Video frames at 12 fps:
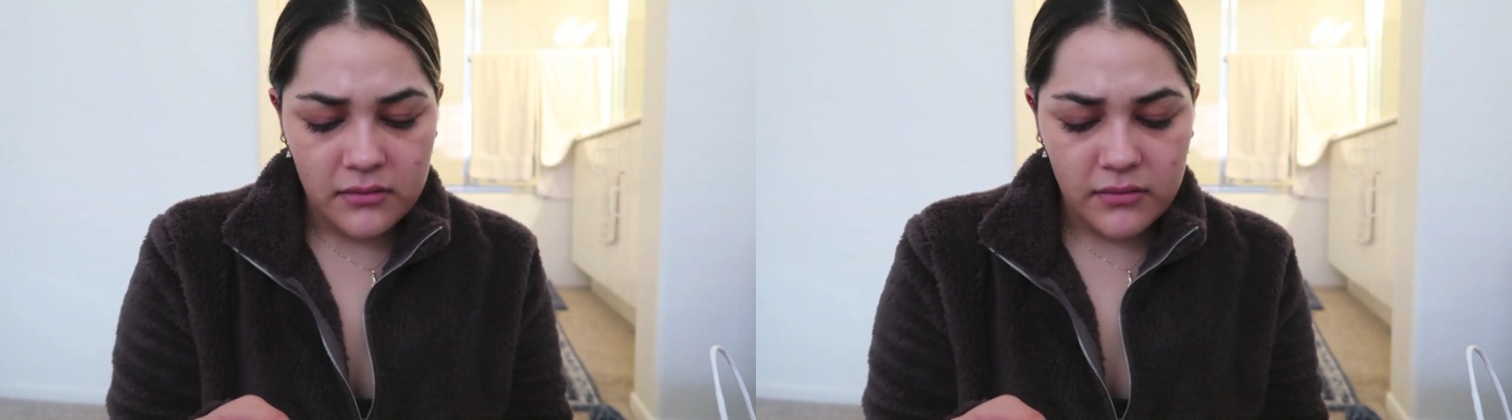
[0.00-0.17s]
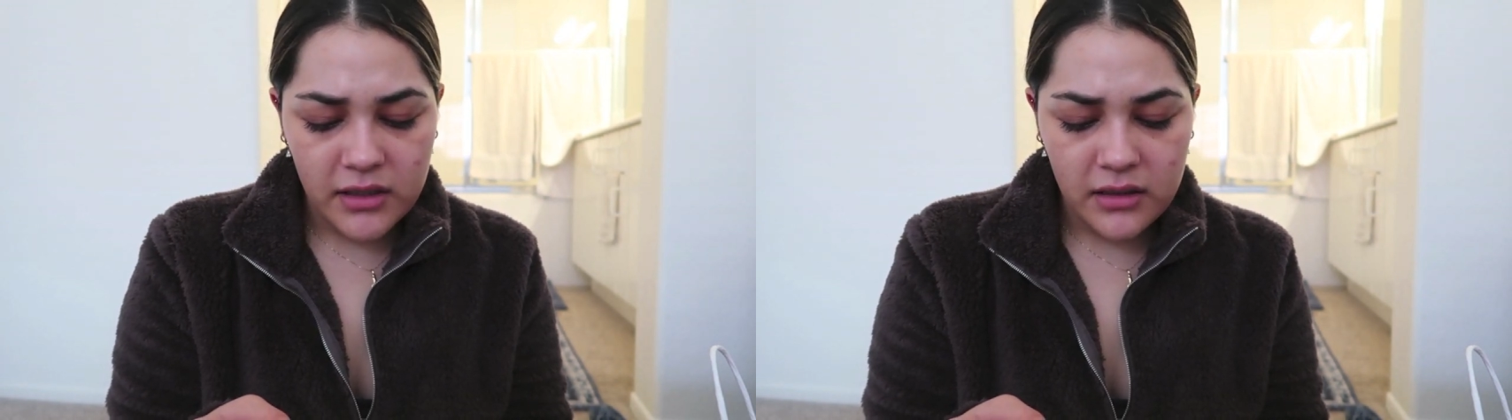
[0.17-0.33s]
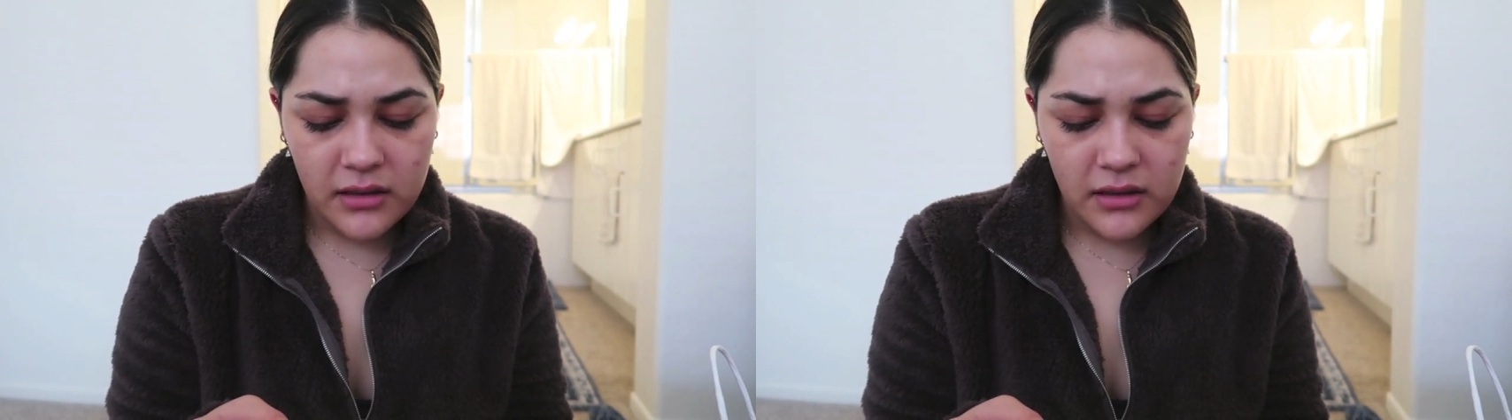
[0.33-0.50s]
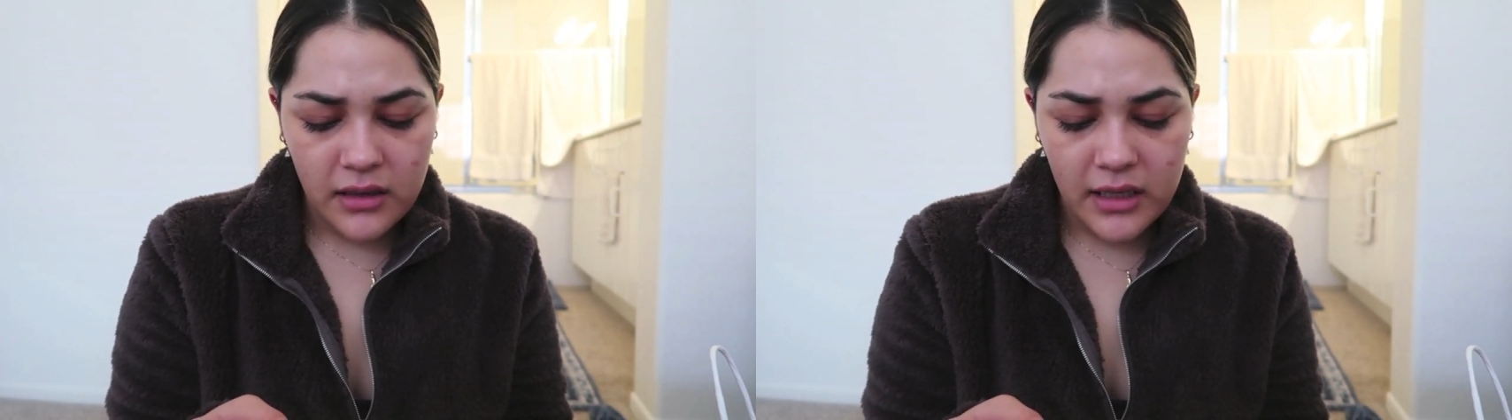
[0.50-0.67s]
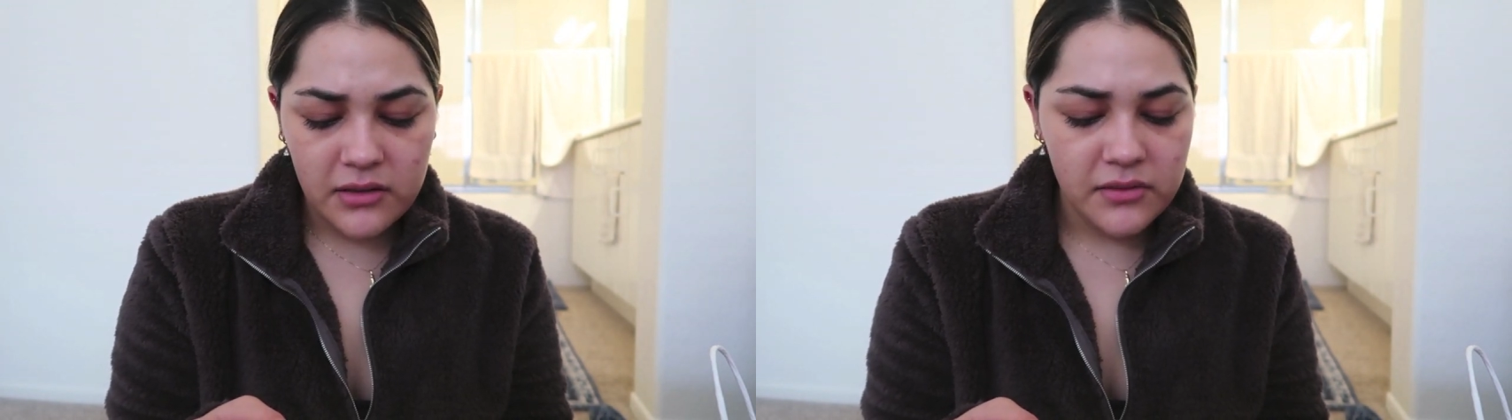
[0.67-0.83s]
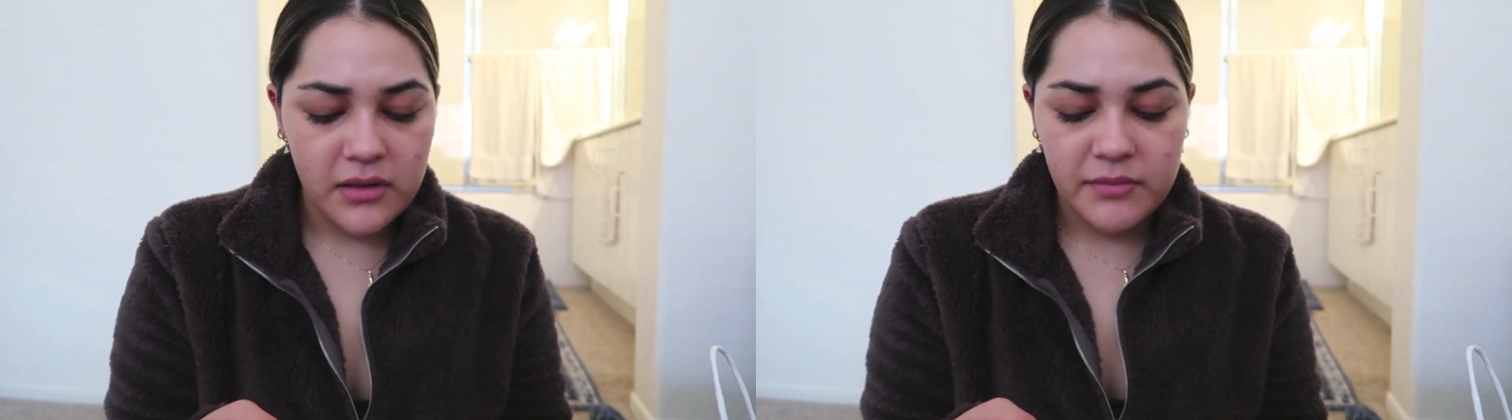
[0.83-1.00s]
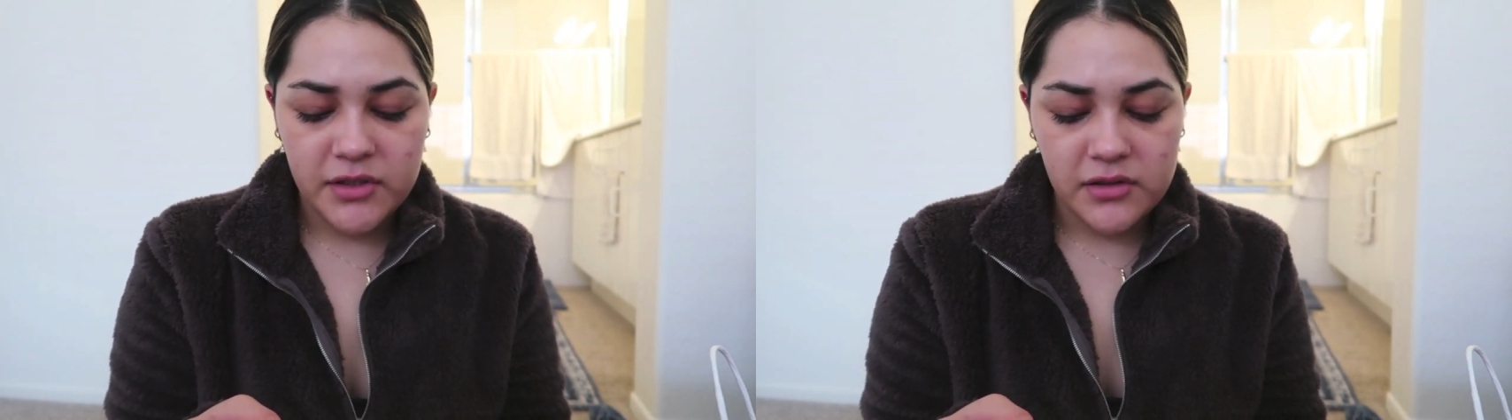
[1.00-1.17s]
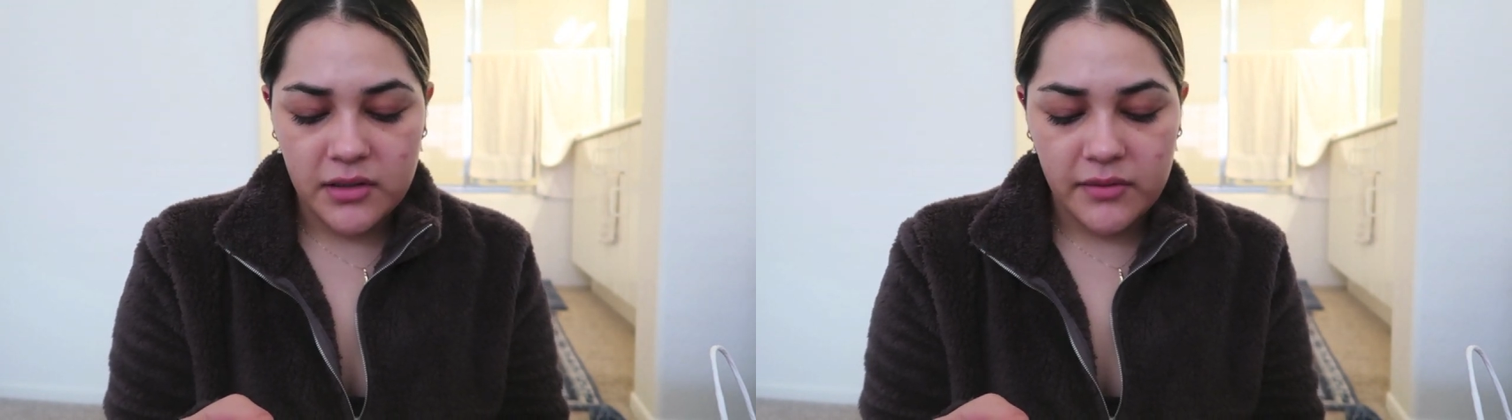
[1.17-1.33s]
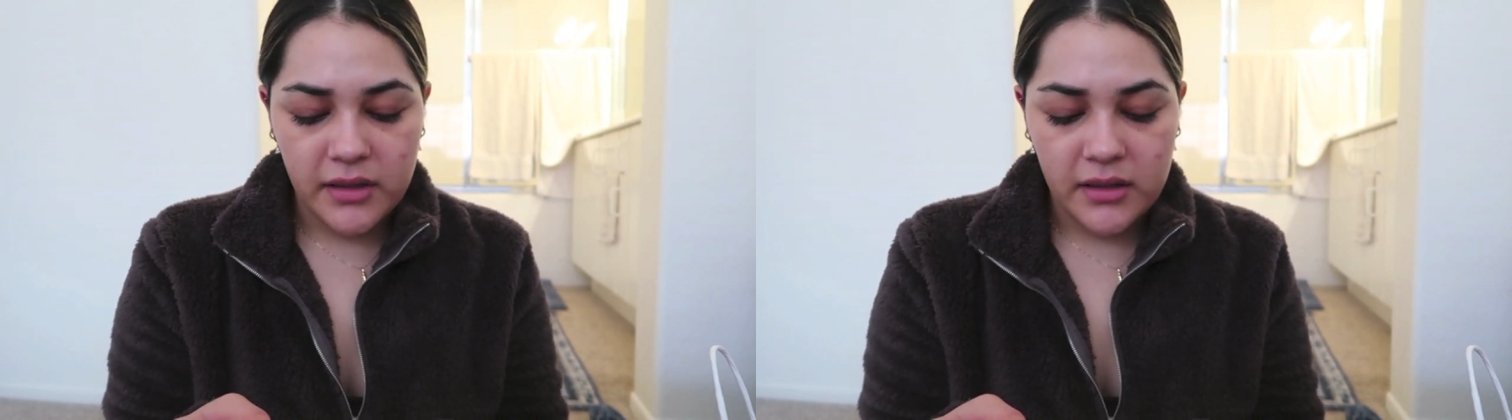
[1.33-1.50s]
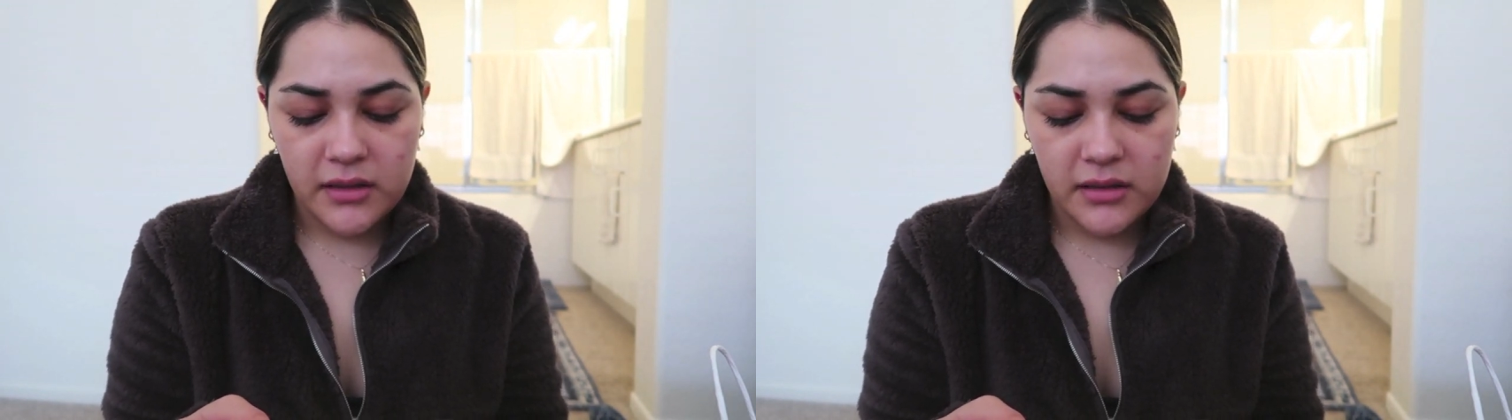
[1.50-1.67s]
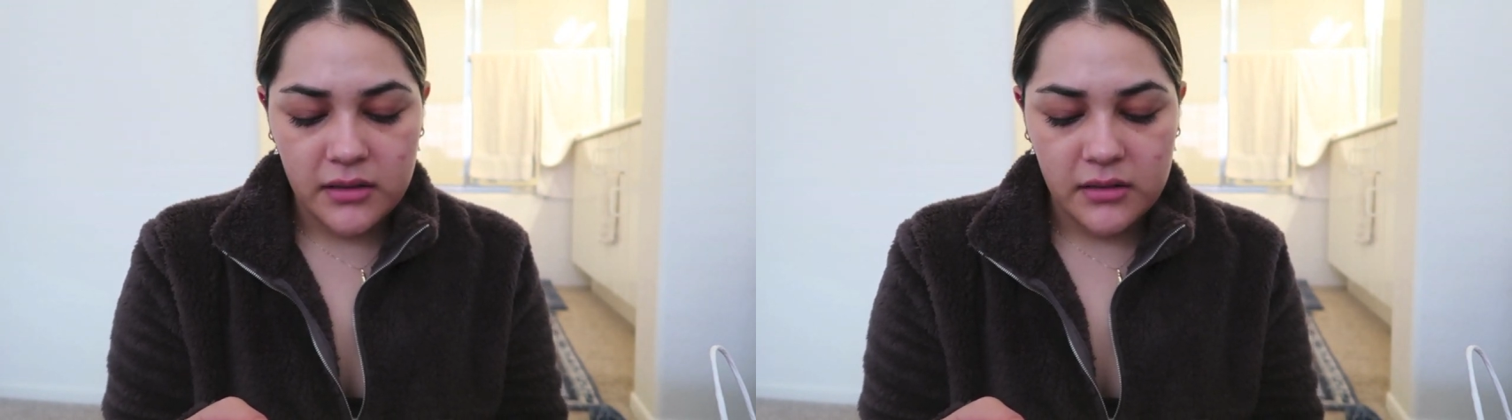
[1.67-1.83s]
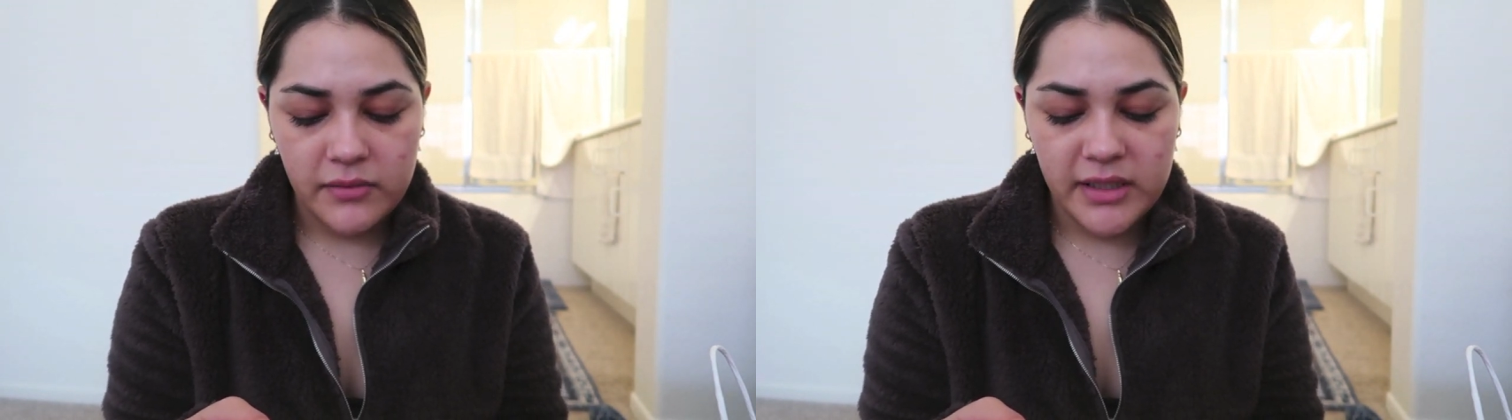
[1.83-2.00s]
Wait, I don't know how much they were
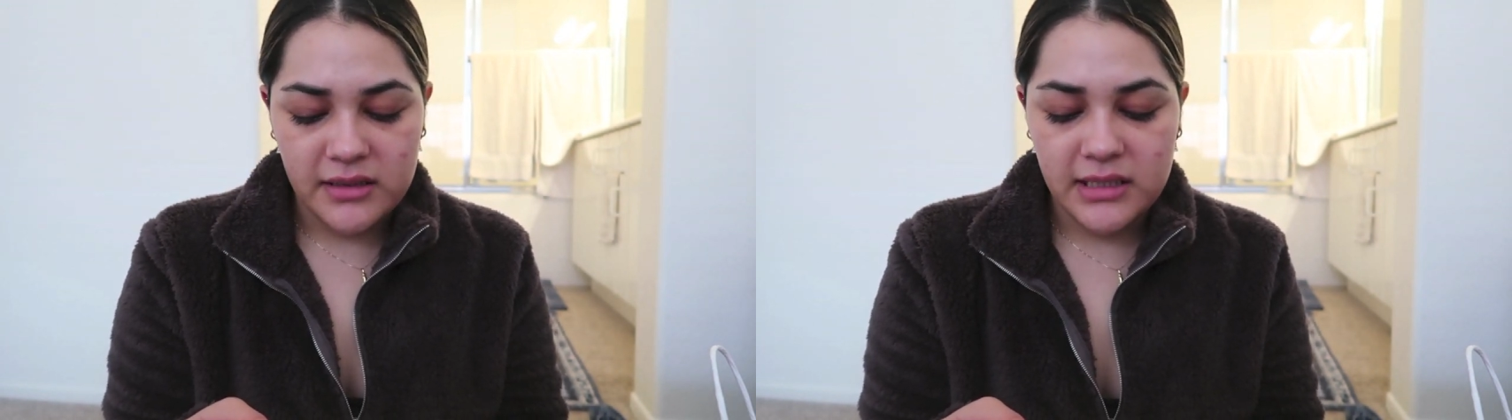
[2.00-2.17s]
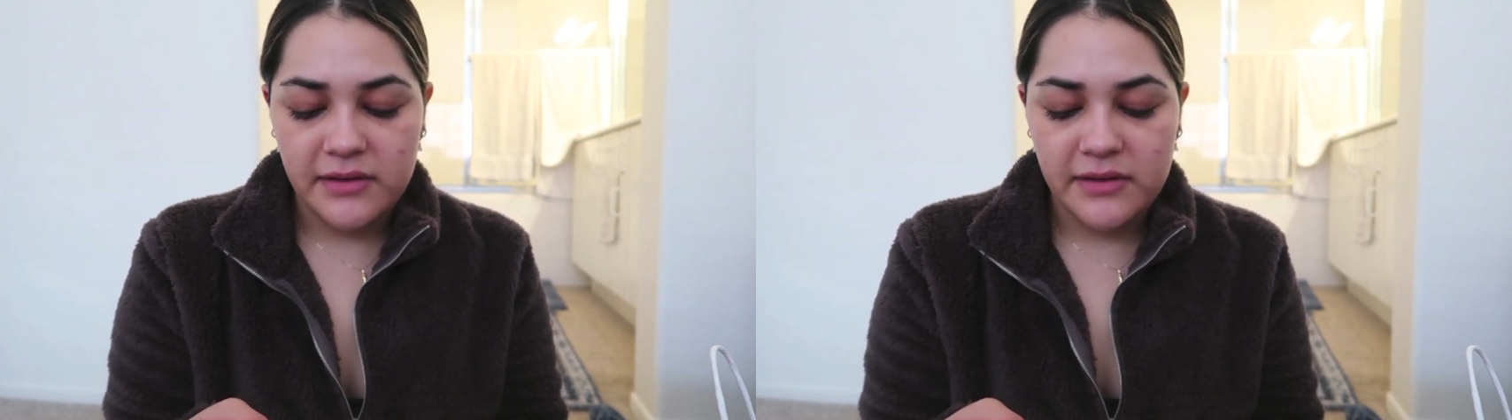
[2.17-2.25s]
wait,